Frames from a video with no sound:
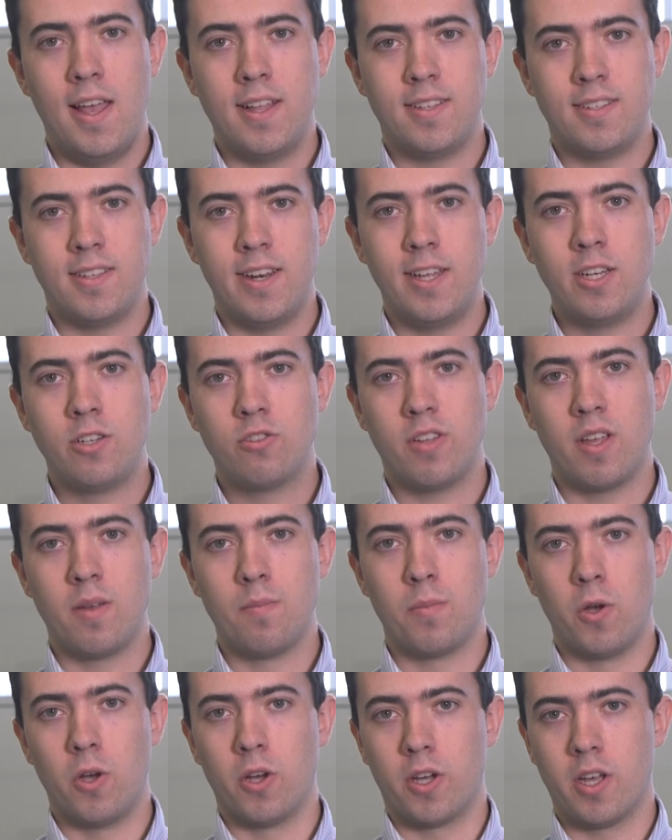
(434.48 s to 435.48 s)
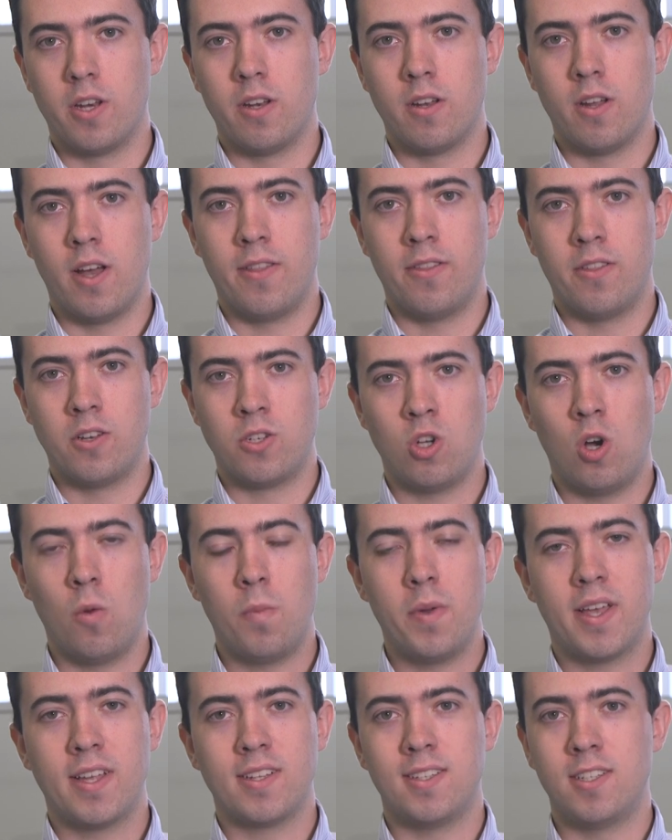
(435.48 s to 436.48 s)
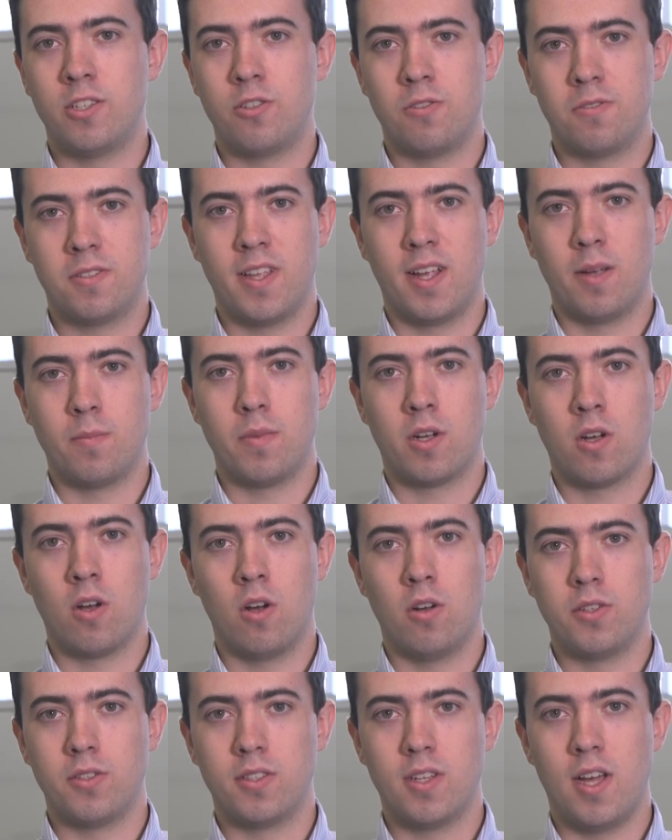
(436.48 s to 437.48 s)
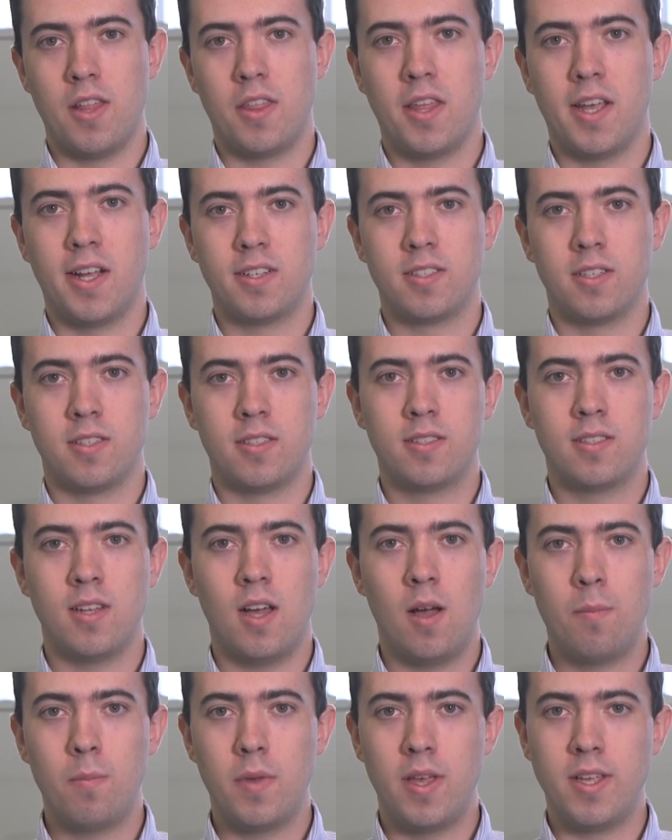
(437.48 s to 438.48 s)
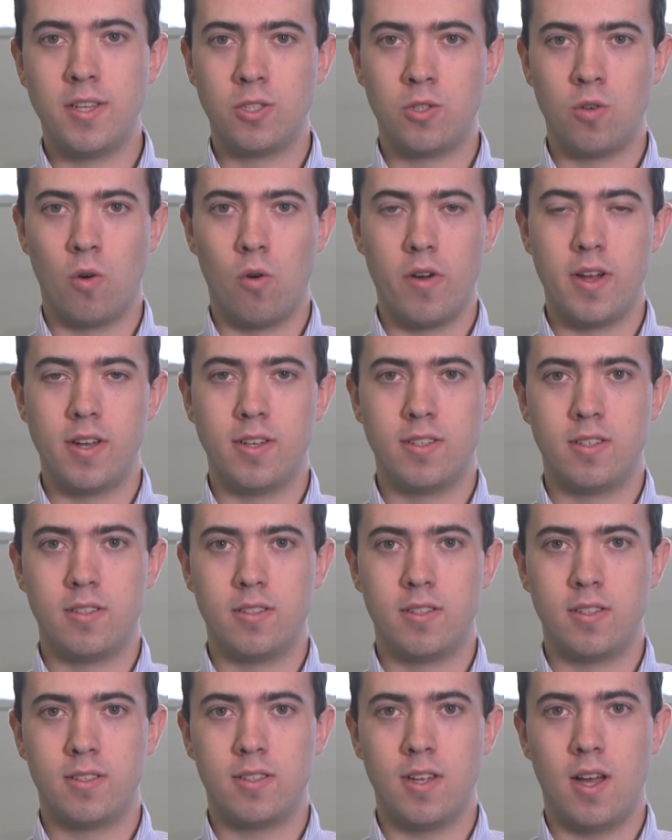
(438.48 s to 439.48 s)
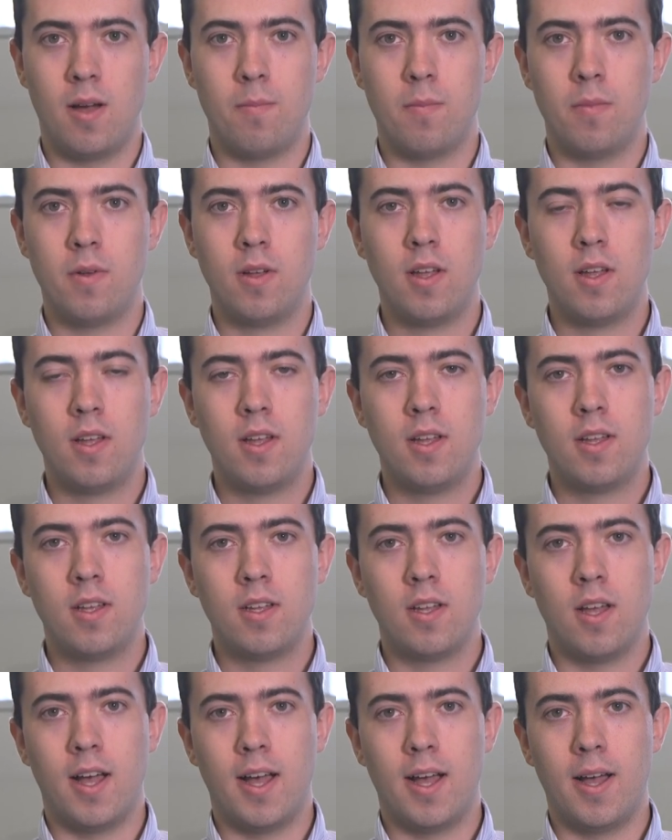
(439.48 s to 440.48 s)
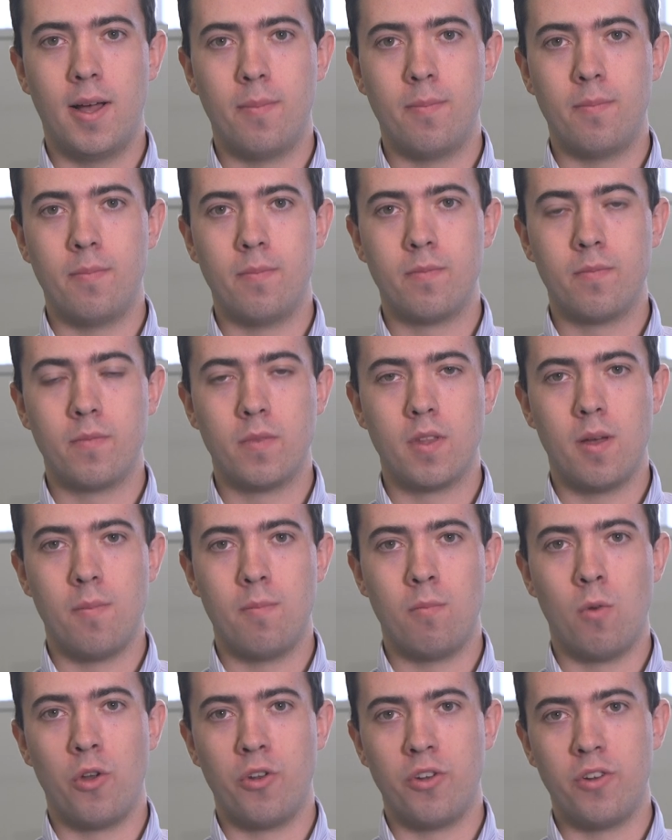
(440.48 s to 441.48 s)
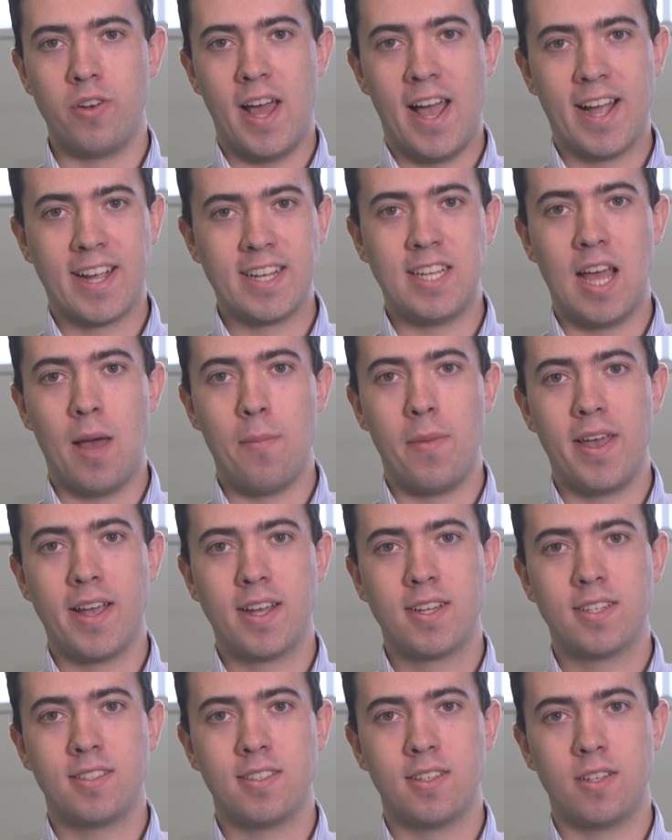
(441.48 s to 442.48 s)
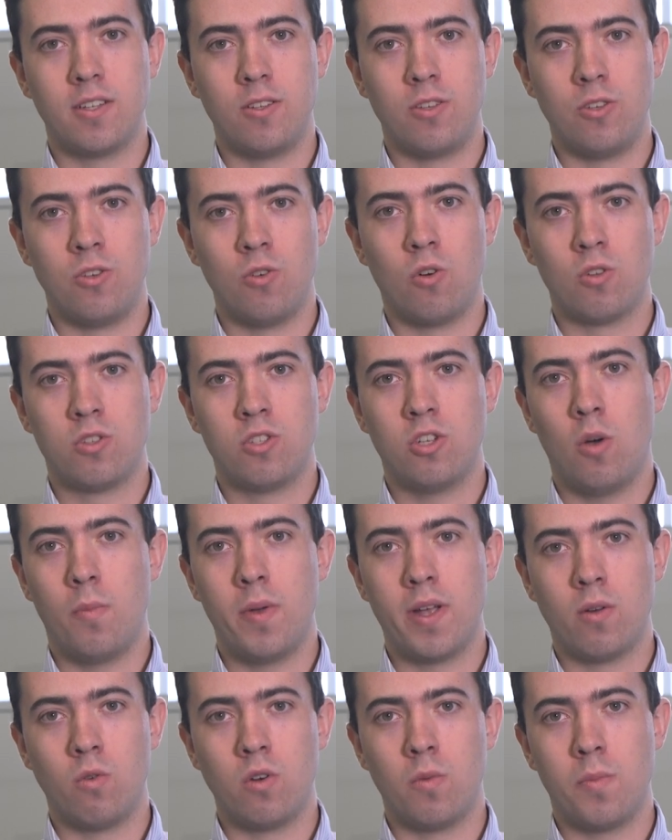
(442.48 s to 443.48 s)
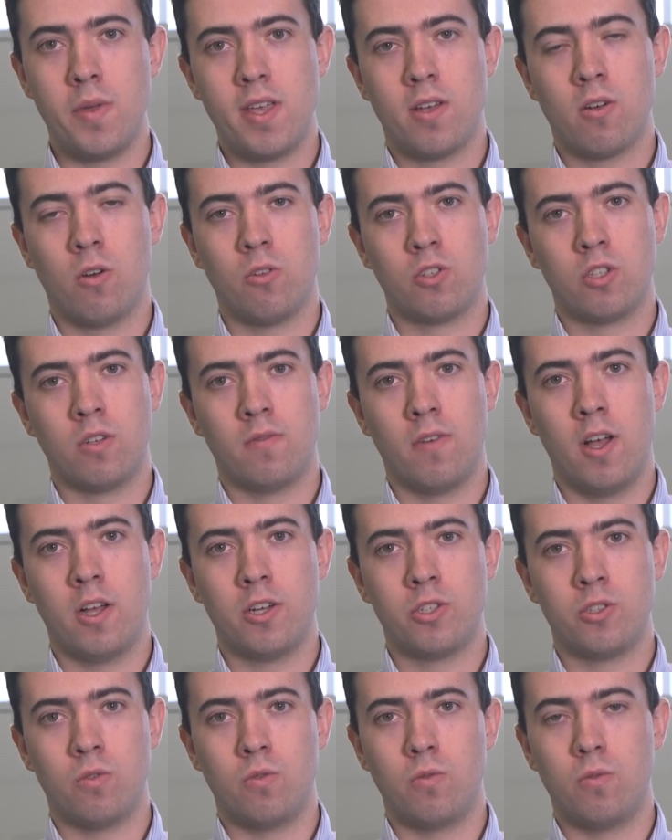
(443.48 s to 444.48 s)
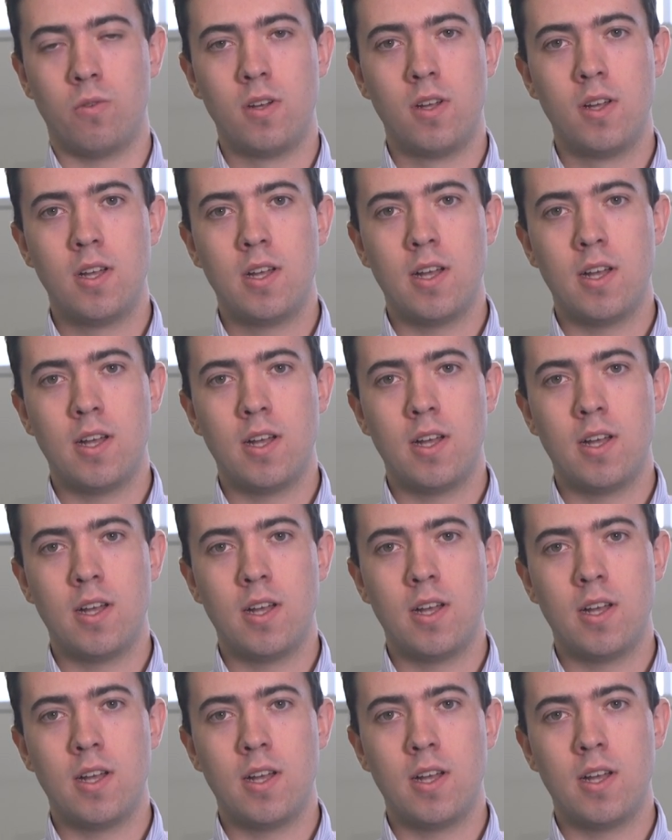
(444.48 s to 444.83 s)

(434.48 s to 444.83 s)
It's an interesting book, and the topic is interesting because I think to some historians and to some modern academics, your topic would be controversial.